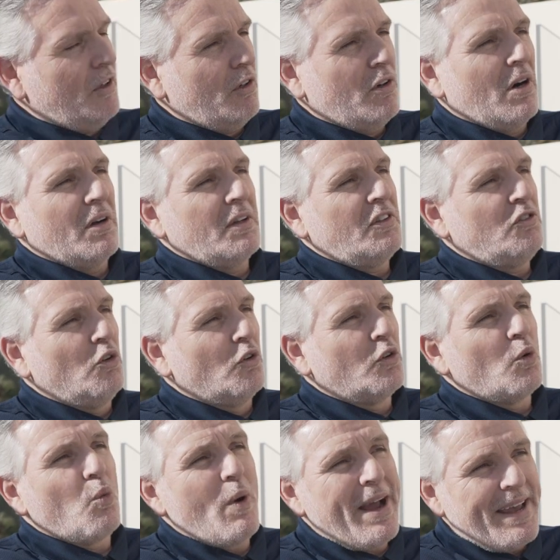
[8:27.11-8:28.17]
gone, he's done the
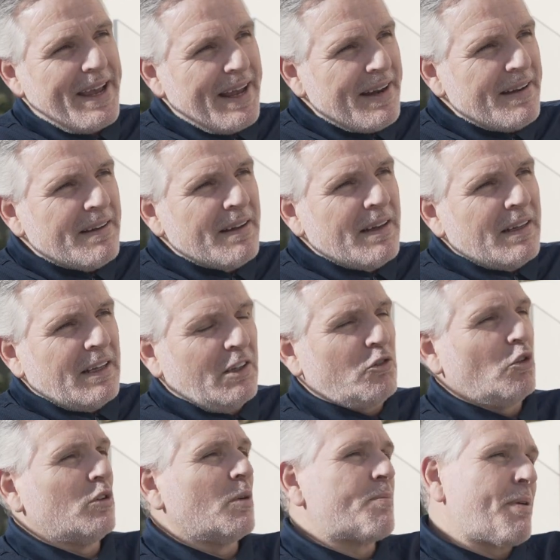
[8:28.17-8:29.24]
weigh in, he's
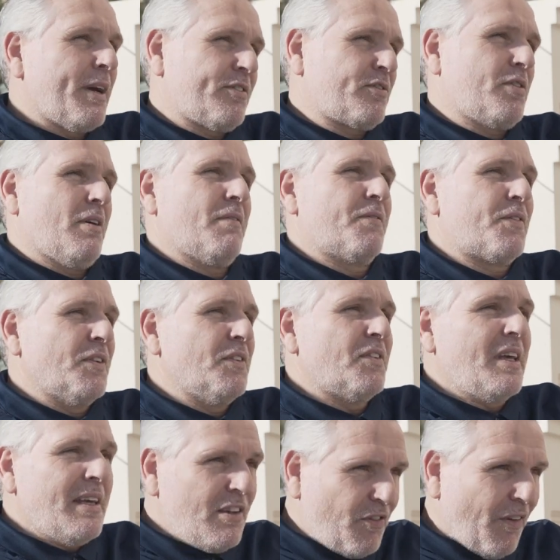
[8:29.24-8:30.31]
done the press conference,
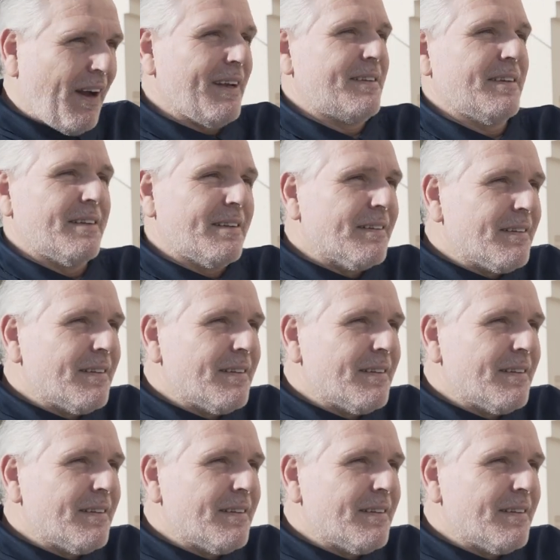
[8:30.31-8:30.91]
he's fighting.